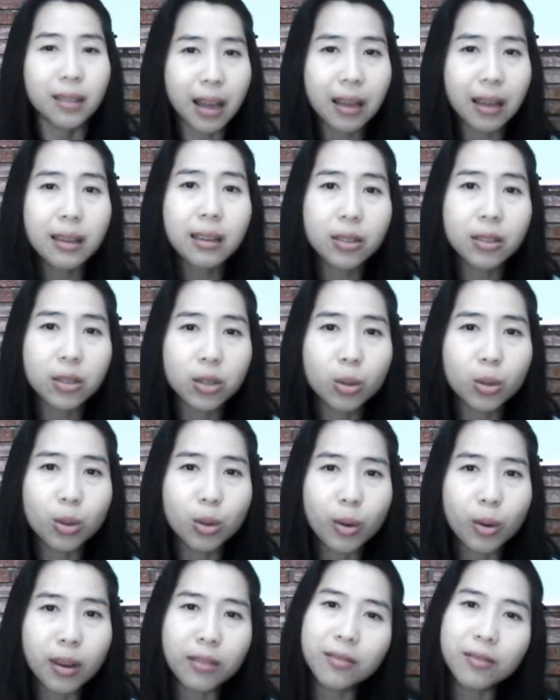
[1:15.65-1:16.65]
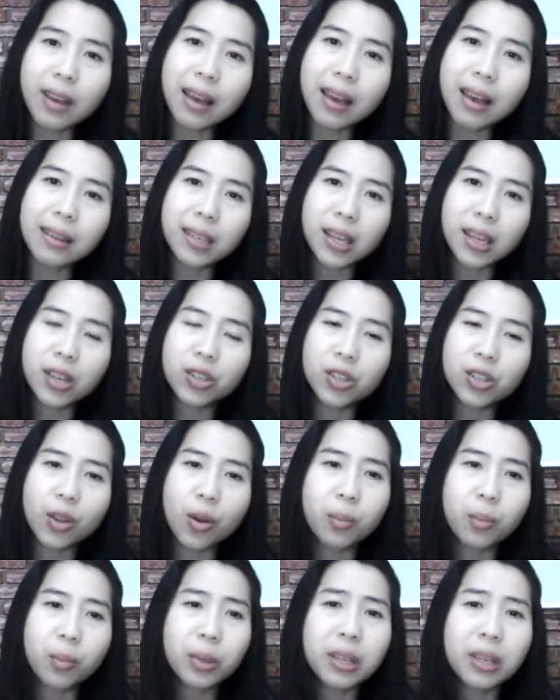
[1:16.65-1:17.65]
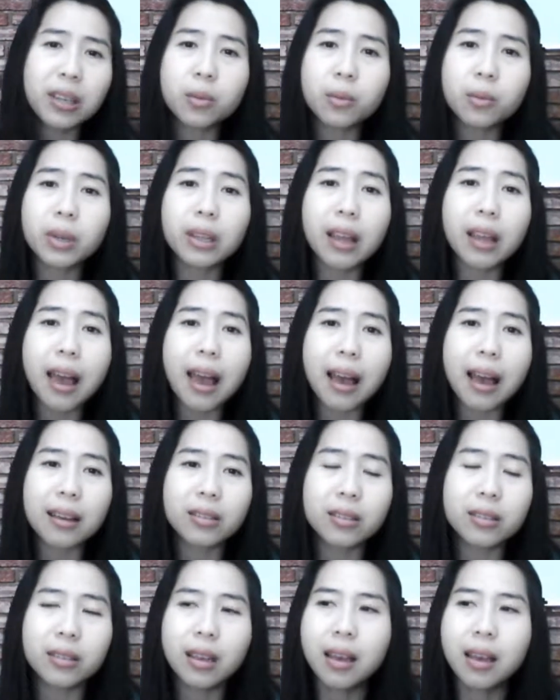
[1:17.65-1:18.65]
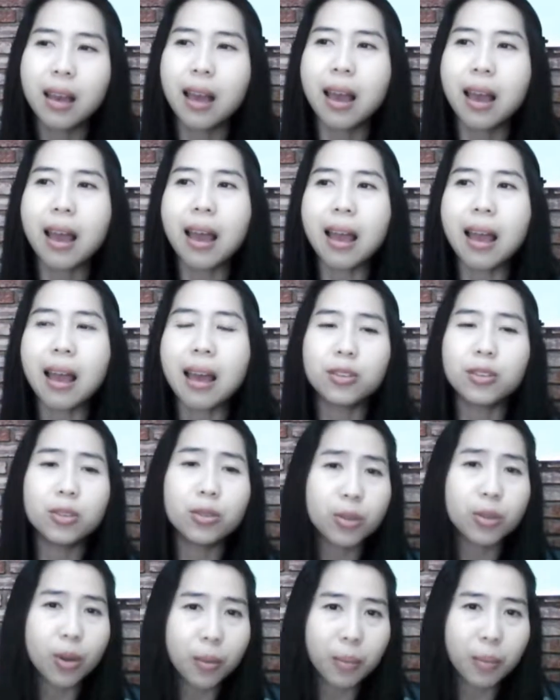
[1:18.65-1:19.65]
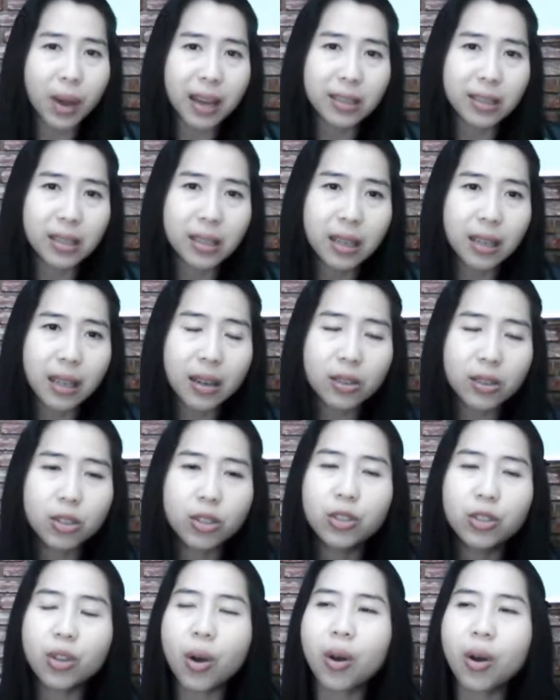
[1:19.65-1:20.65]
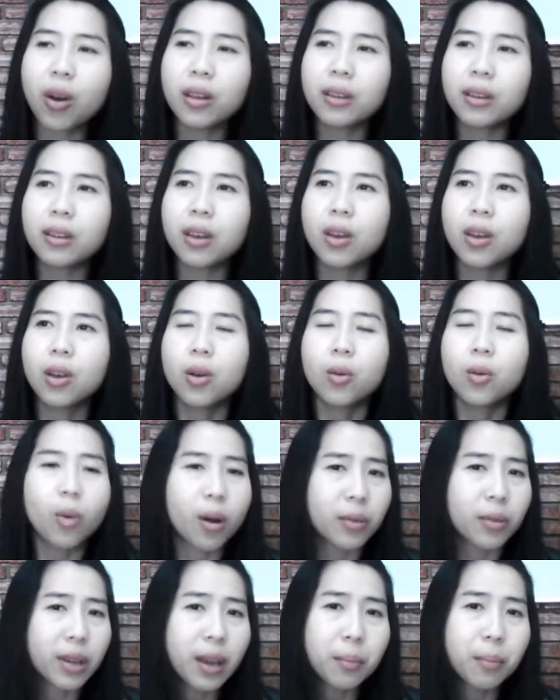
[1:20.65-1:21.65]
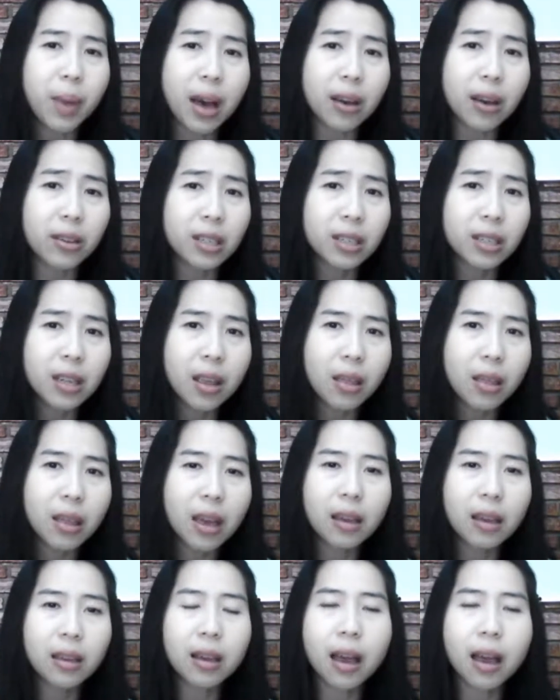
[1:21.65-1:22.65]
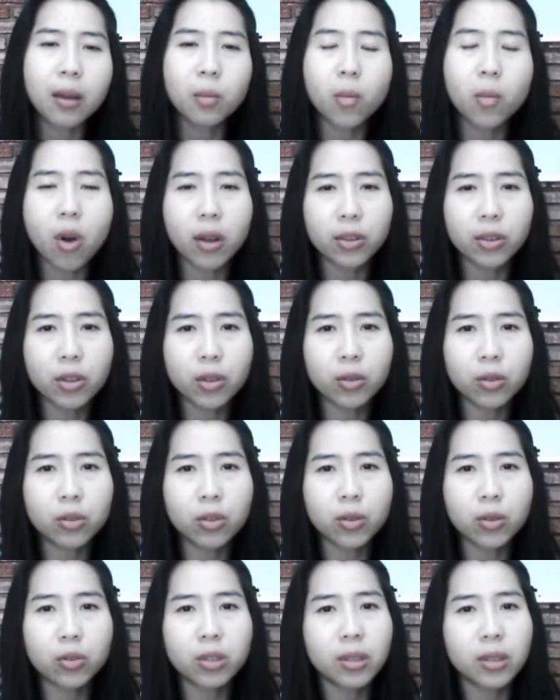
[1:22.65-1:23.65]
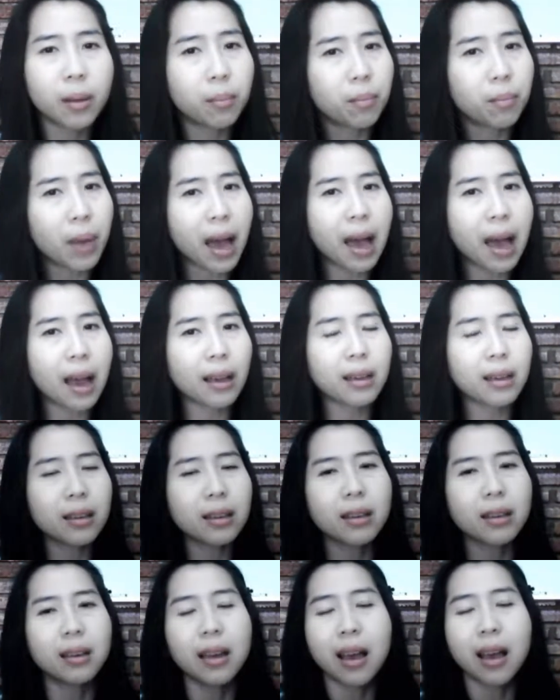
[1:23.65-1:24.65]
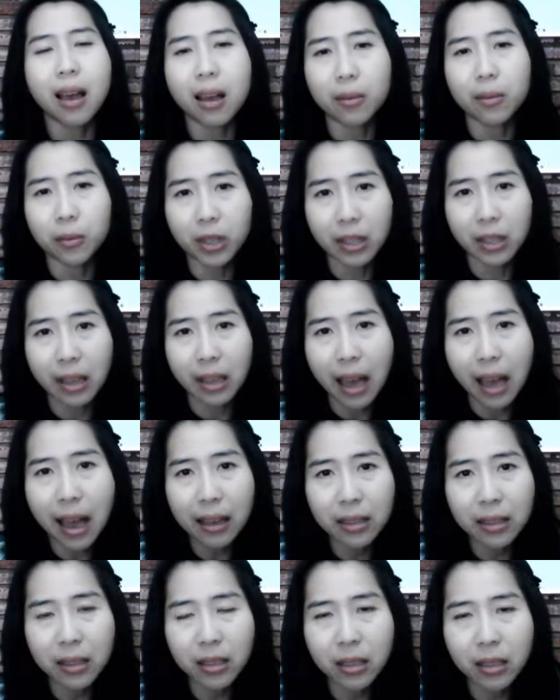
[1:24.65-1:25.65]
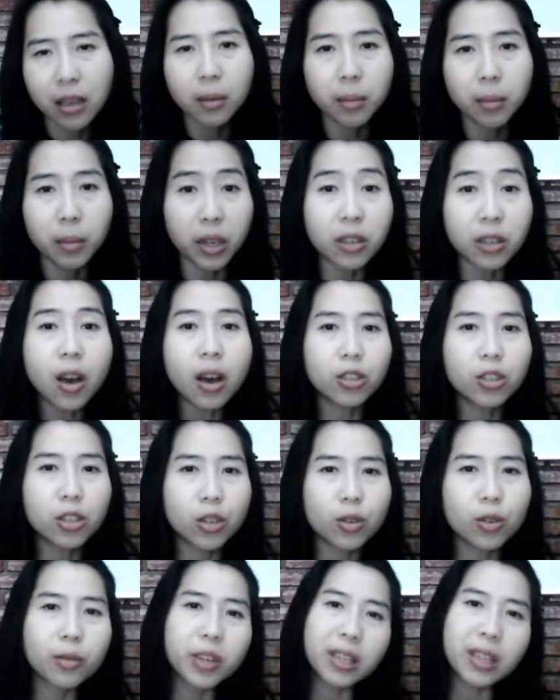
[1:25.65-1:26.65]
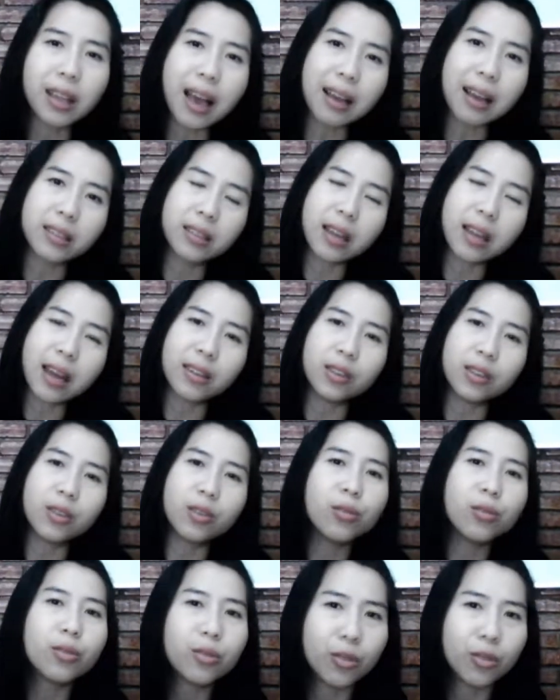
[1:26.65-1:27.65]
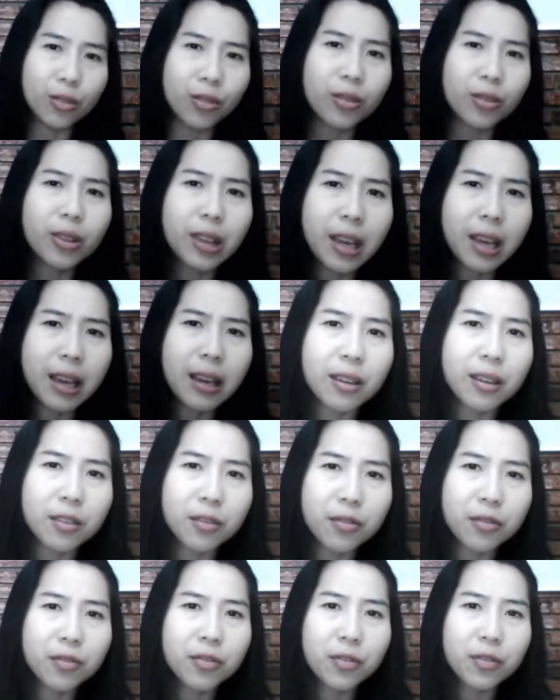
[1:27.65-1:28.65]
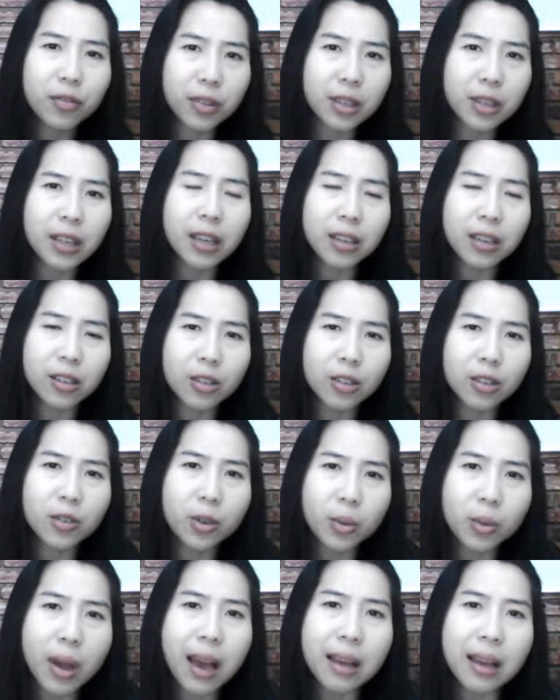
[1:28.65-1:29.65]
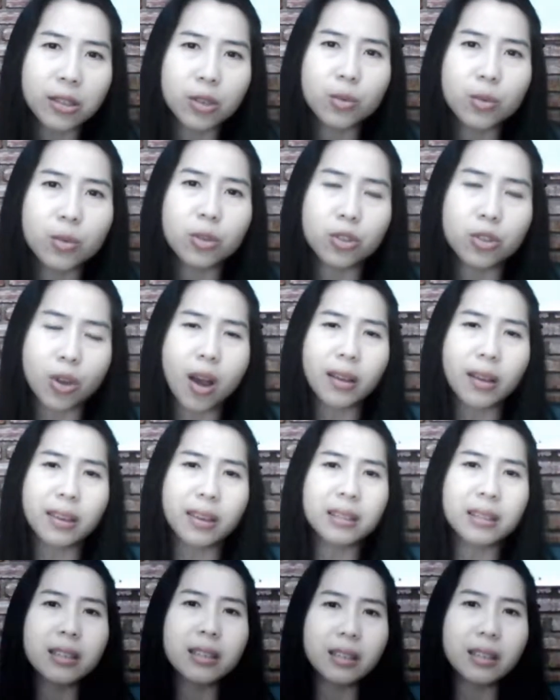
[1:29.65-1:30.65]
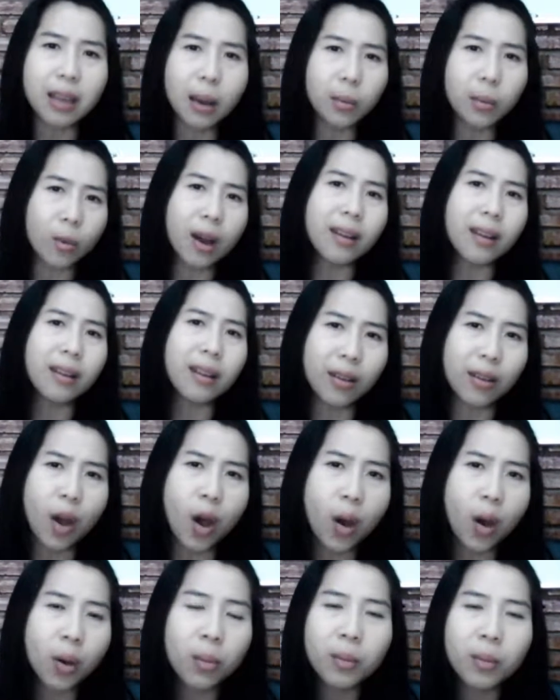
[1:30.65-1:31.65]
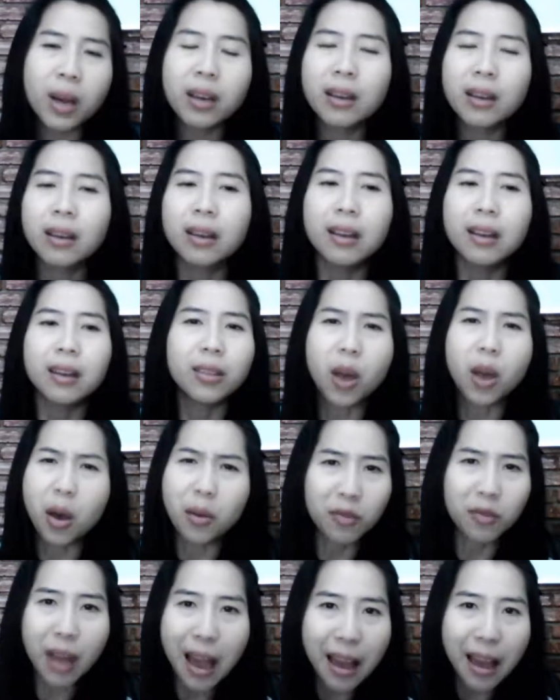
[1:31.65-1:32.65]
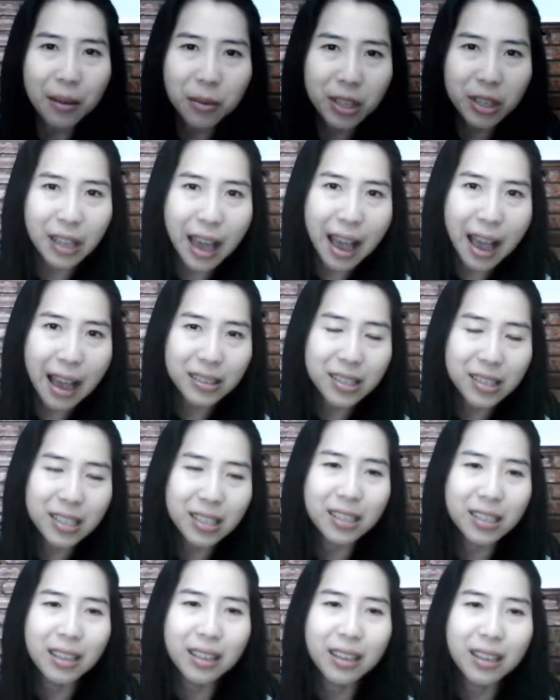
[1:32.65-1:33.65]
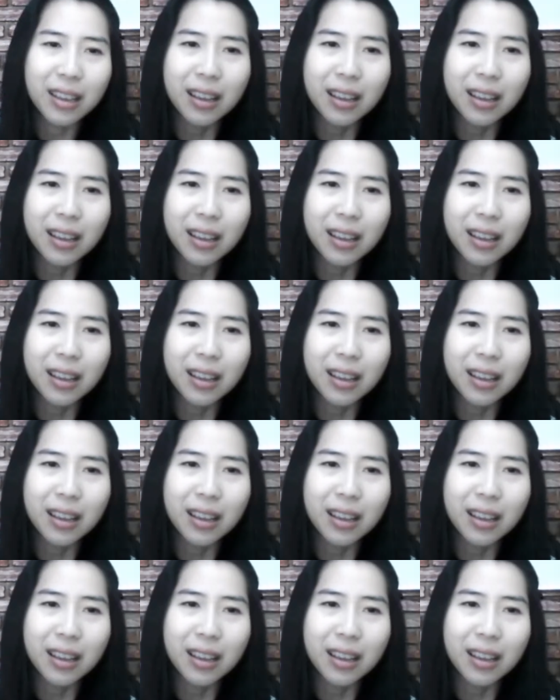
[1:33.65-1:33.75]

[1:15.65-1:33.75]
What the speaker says: That is to your advantage, so please relax and do your best here. Don't worry about anything. I want you to sit back and relaxed, but not too relaxed that you think of the interview as you are talking to someone at home. Not that relaxed.